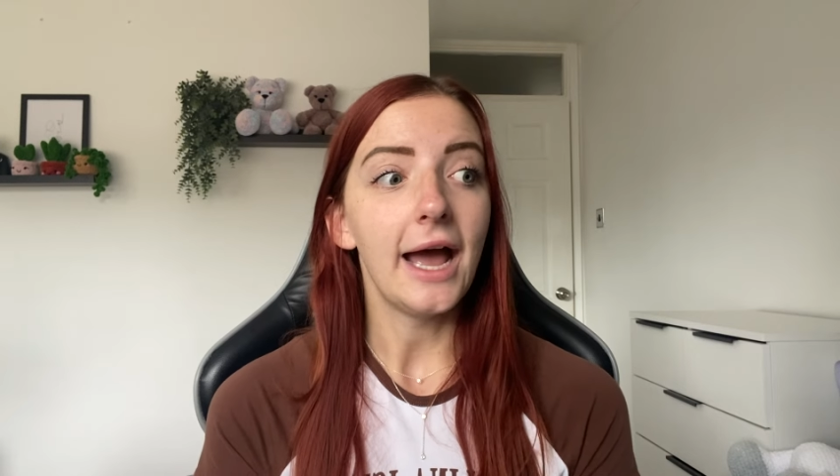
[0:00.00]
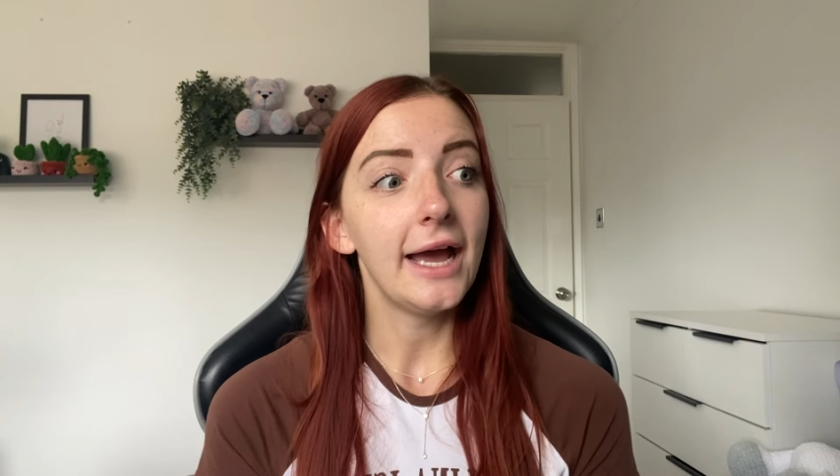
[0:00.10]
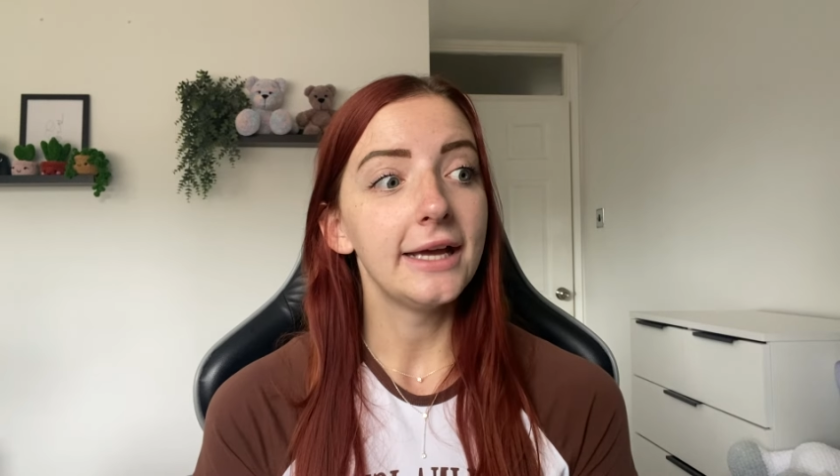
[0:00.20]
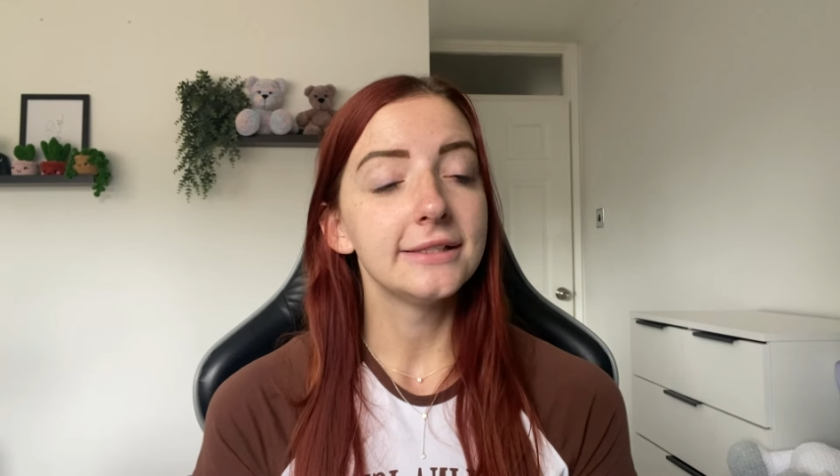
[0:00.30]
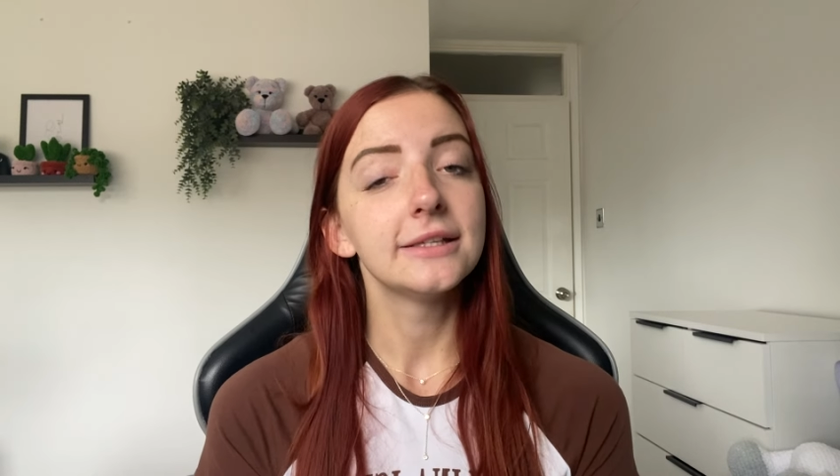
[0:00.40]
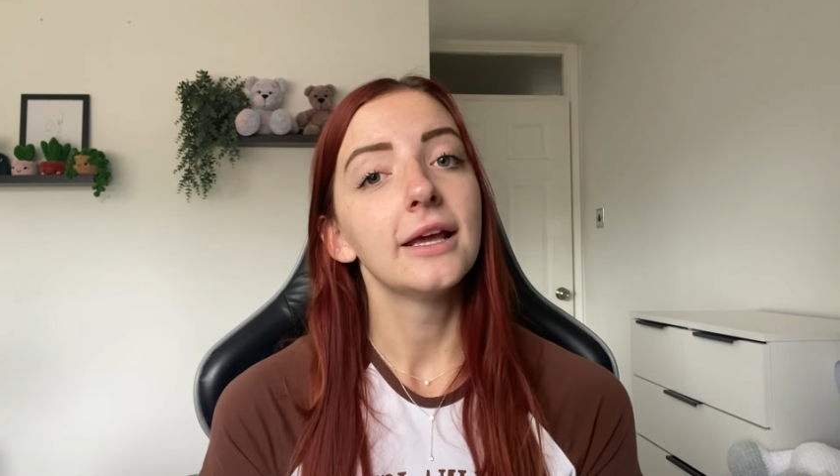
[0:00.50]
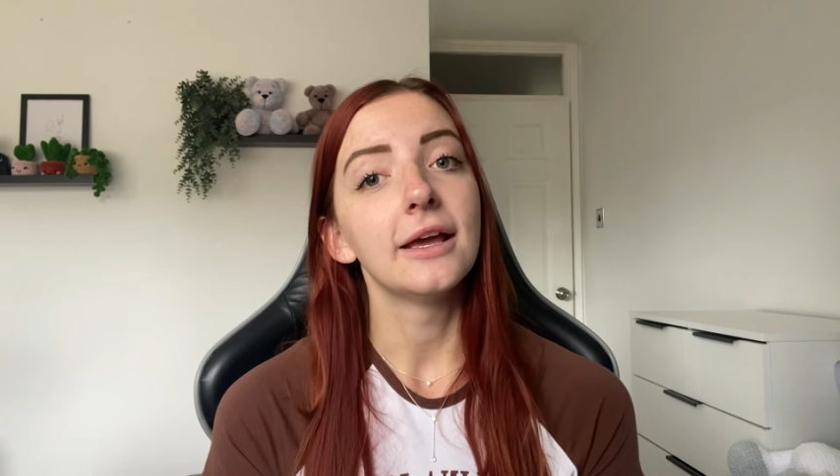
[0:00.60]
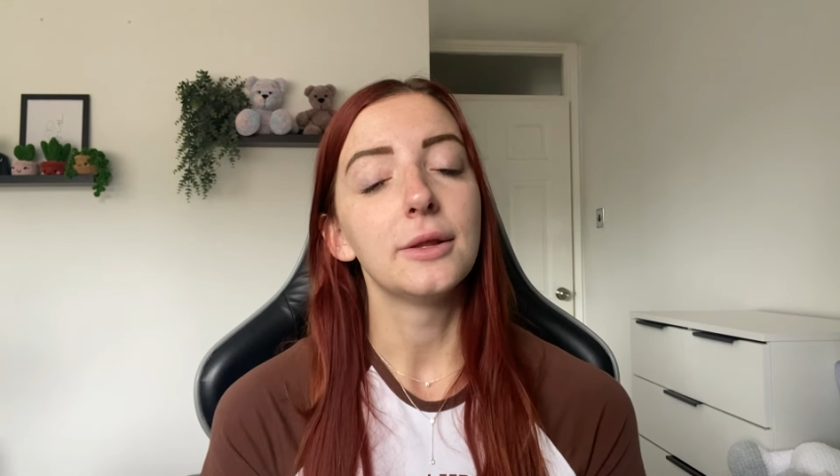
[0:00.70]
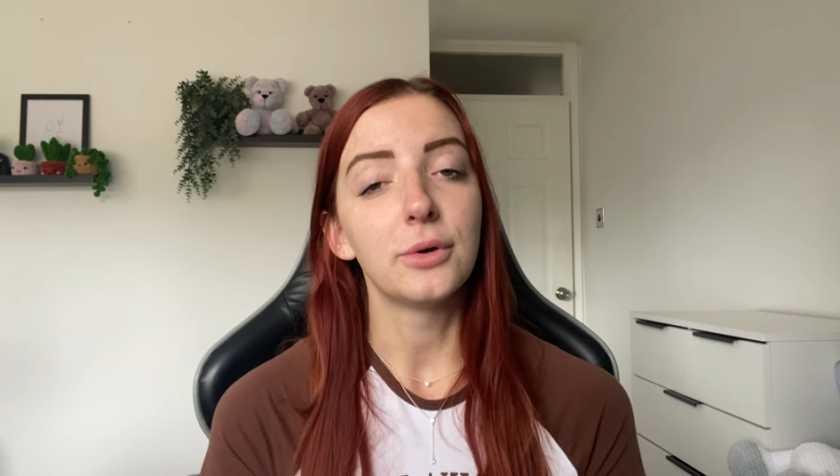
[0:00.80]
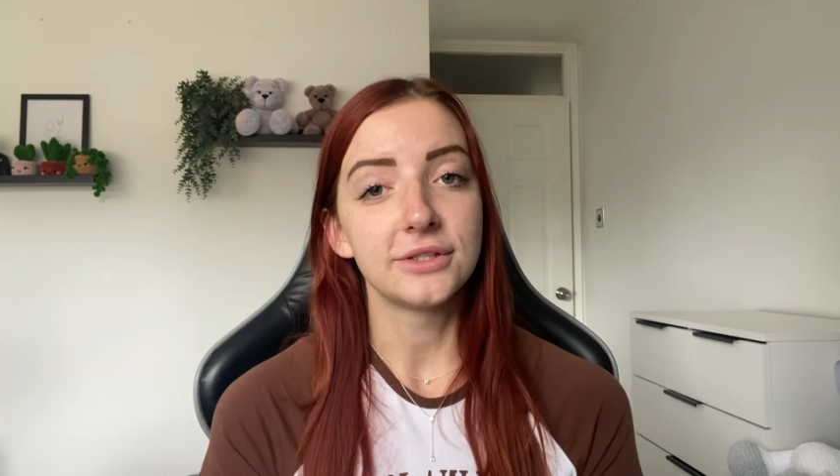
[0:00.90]
And
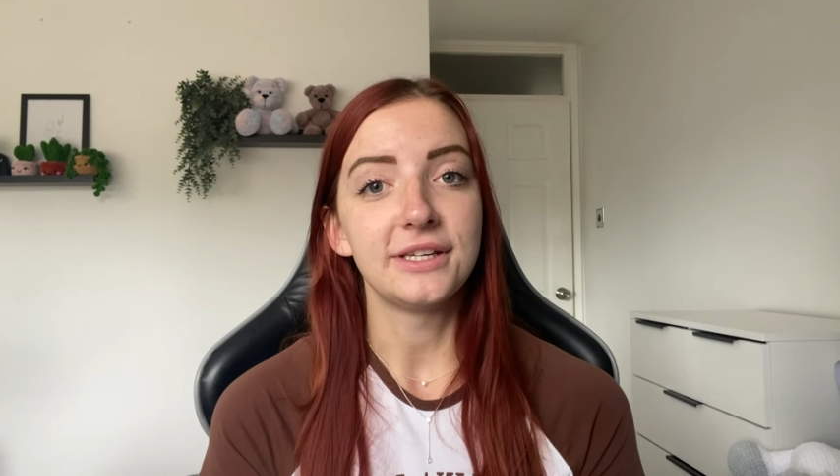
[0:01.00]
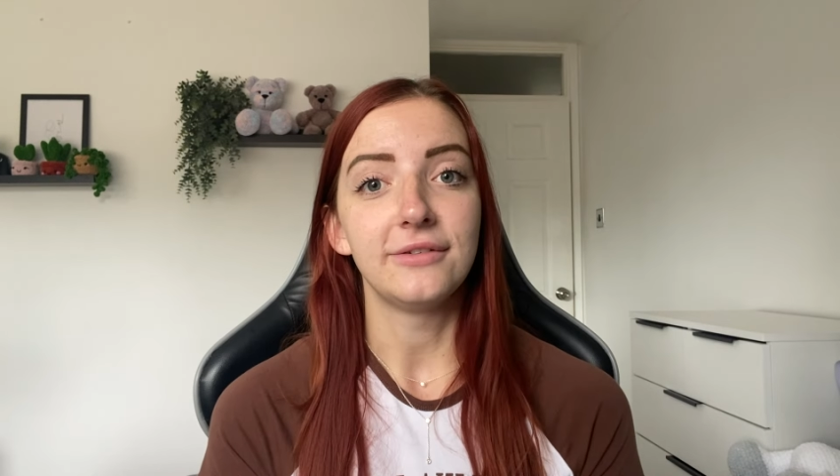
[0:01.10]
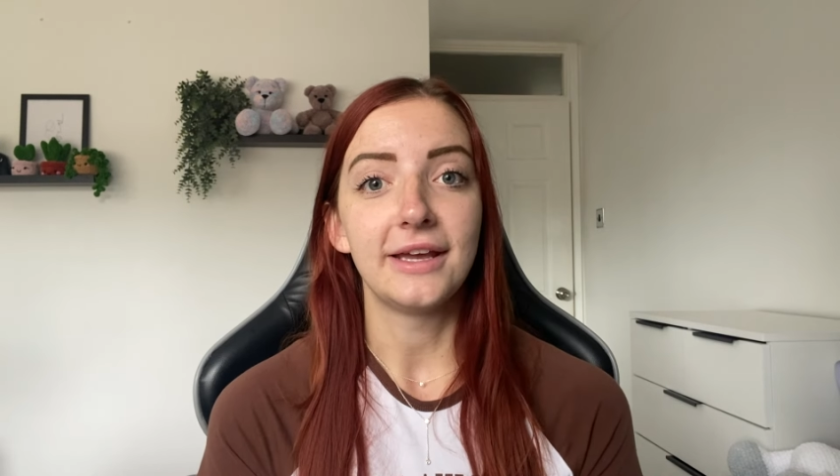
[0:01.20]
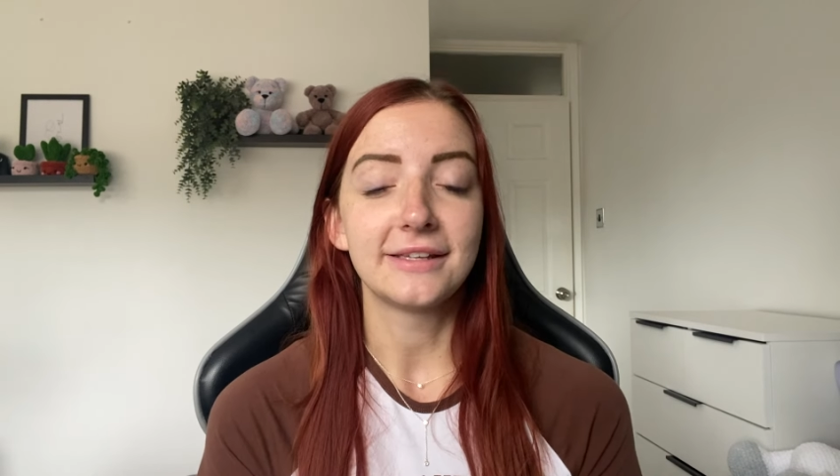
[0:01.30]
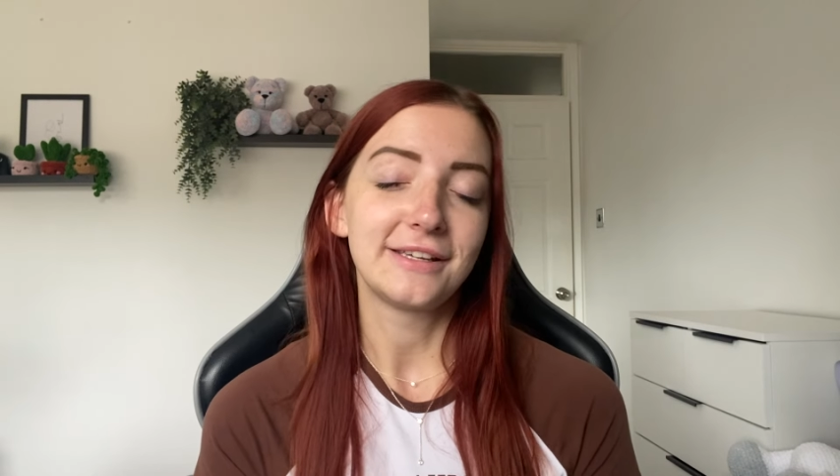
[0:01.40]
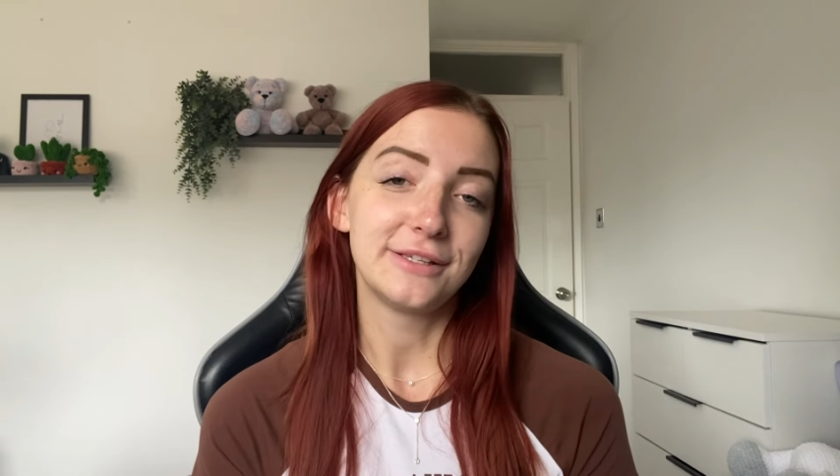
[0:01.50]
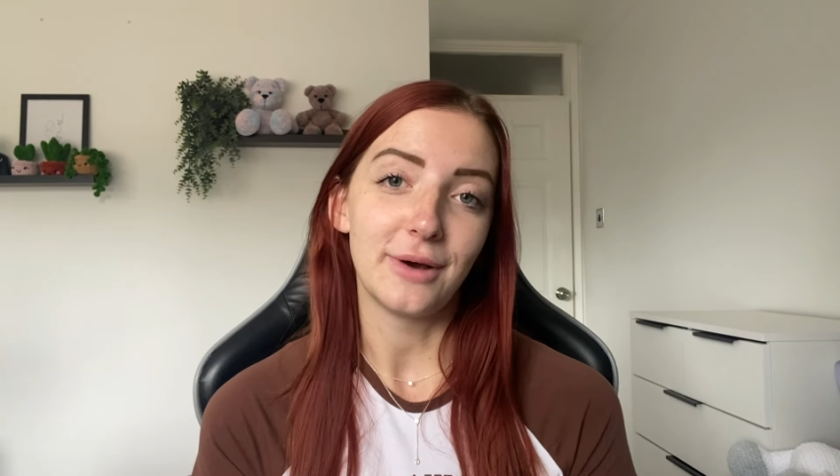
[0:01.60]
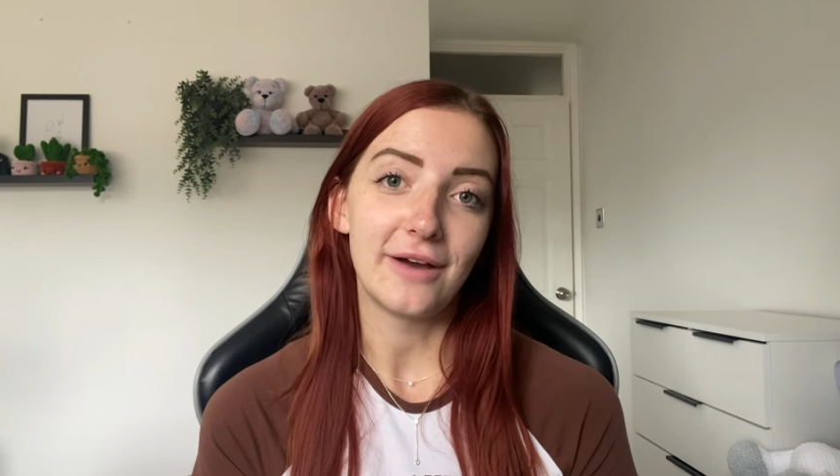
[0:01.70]
the positive is I still